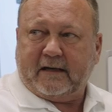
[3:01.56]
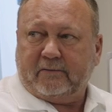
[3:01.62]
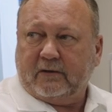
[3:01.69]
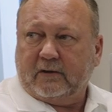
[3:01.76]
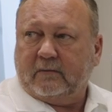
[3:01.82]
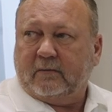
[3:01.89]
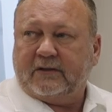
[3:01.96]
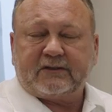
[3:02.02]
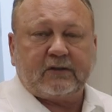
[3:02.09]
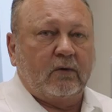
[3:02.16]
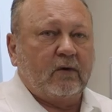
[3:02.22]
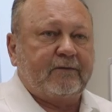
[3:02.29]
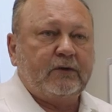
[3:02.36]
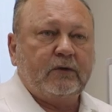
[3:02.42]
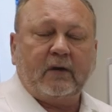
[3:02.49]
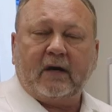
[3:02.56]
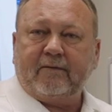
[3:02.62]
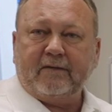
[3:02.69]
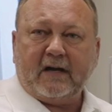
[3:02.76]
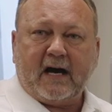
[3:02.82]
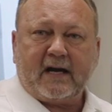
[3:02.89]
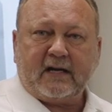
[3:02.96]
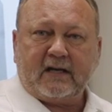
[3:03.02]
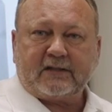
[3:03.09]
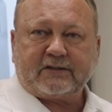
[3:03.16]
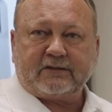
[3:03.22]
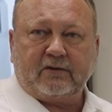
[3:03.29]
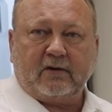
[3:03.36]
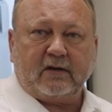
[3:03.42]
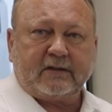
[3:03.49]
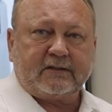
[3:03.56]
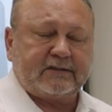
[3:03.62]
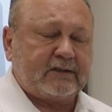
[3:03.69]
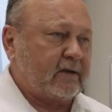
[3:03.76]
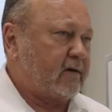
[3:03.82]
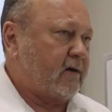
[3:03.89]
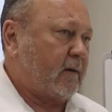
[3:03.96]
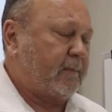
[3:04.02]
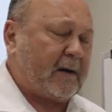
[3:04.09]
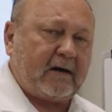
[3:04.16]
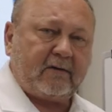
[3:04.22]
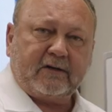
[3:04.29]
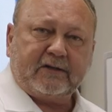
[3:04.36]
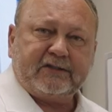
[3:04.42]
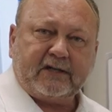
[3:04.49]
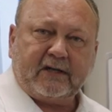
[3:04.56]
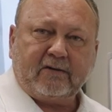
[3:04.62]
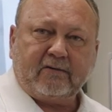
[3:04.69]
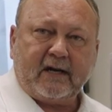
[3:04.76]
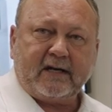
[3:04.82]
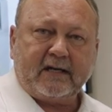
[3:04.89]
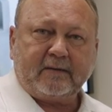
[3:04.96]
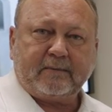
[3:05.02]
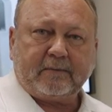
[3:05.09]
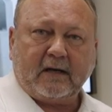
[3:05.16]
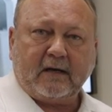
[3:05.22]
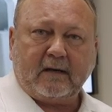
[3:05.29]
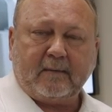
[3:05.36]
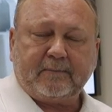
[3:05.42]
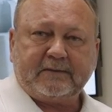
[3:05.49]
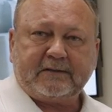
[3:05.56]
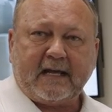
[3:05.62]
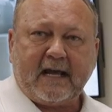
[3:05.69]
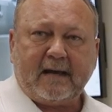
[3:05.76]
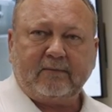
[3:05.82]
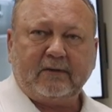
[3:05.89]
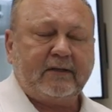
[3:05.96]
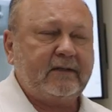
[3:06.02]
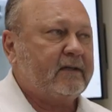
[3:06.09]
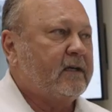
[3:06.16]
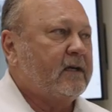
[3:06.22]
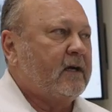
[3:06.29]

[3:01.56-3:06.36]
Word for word: that room. So if you have NIOSH drugs that are a powder generating uh, tablet,